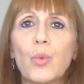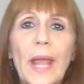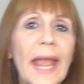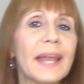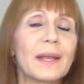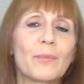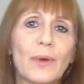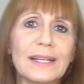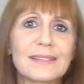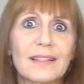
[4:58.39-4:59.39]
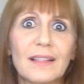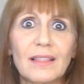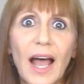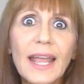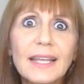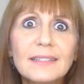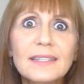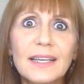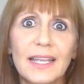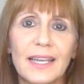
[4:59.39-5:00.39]
can't embrace the
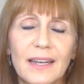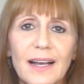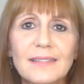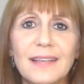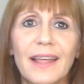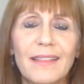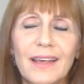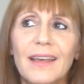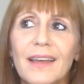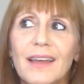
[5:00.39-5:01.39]
light in us and the,